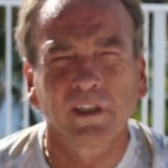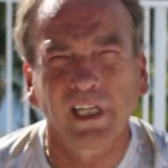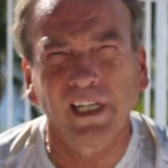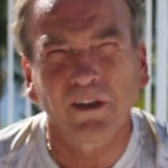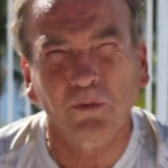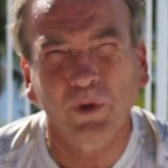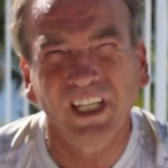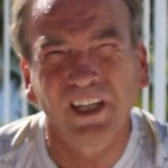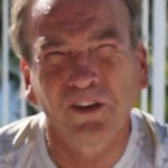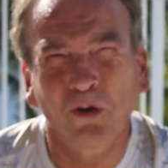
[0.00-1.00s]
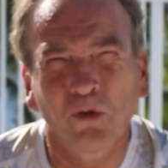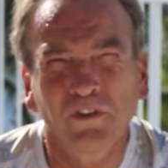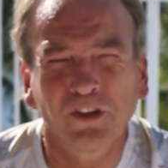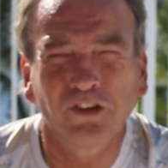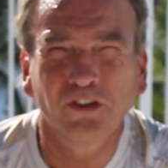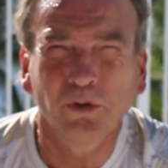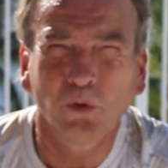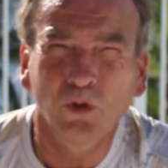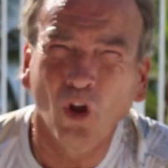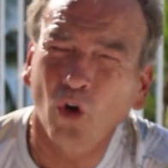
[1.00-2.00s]
Okay, now we head over to
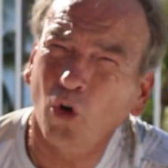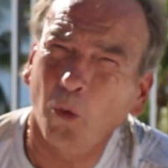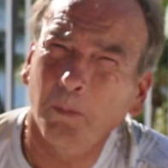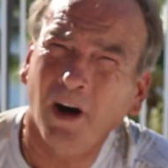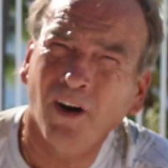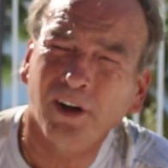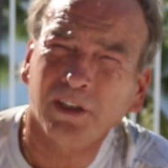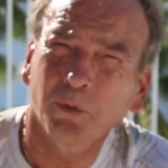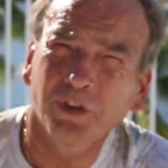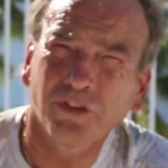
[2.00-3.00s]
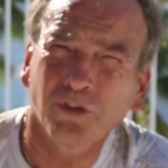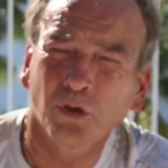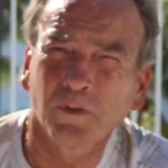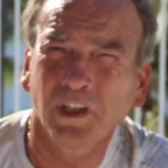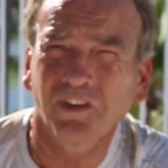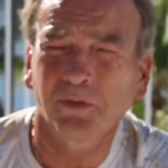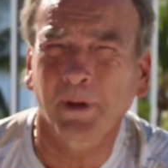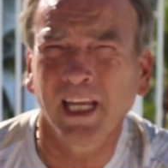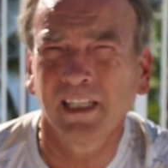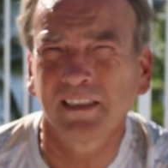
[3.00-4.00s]
Laurel Park, which is over in
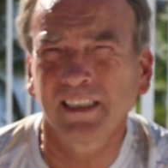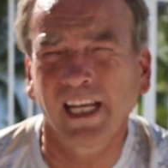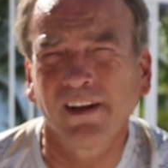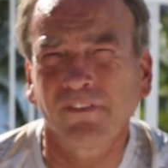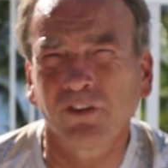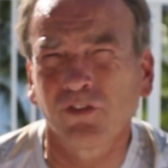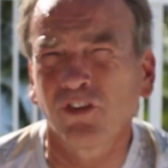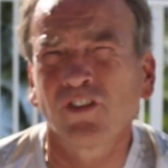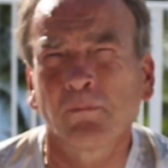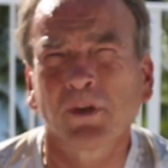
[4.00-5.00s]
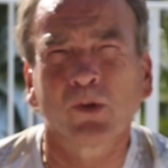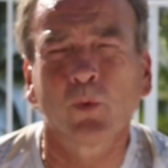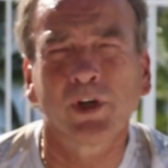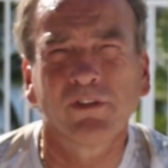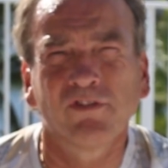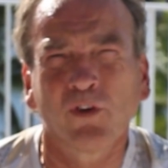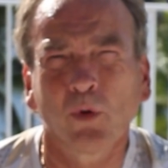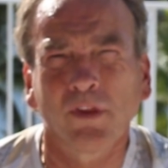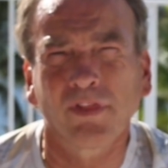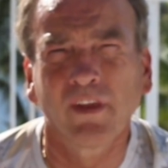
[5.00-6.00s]
Spain. The date on this is December
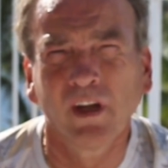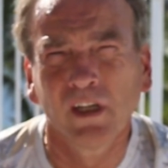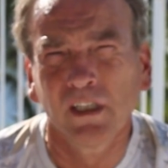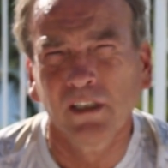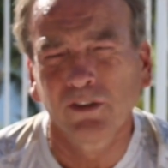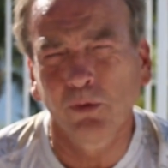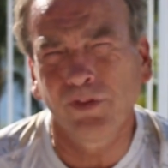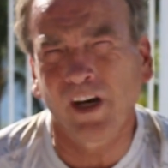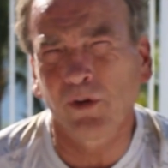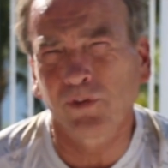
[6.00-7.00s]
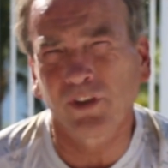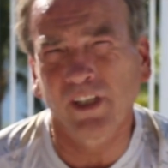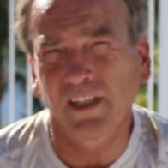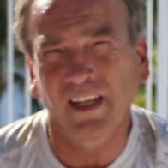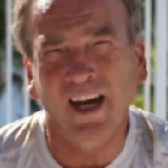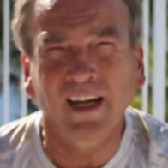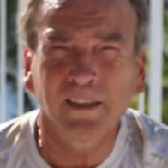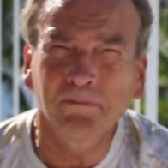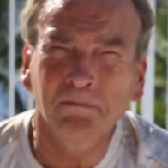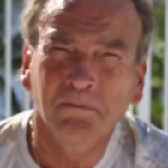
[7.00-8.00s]
24th,
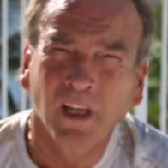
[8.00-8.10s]
2009.